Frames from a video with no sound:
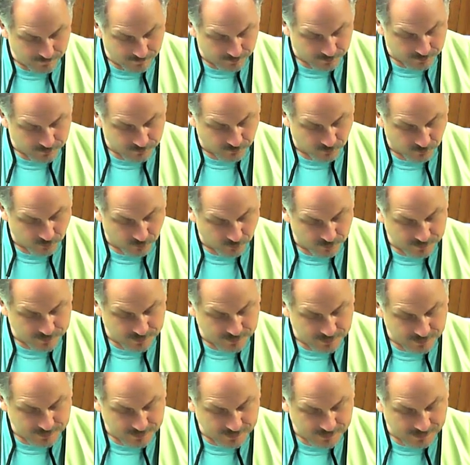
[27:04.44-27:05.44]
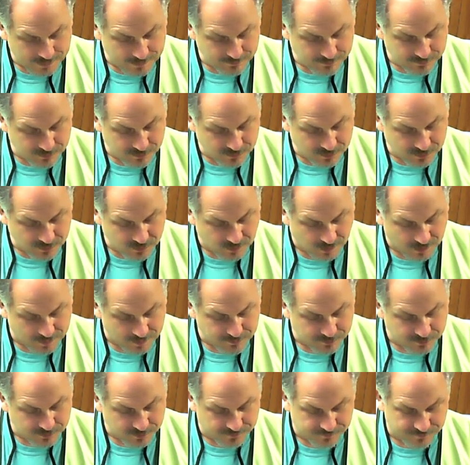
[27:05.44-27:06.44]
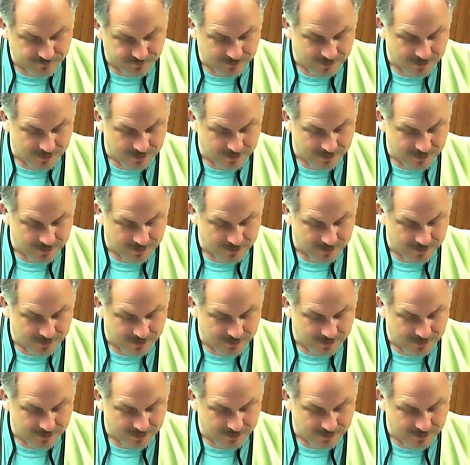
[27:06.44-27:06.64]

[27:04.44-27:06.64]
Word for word: Verse 40 Then he came to his disciples and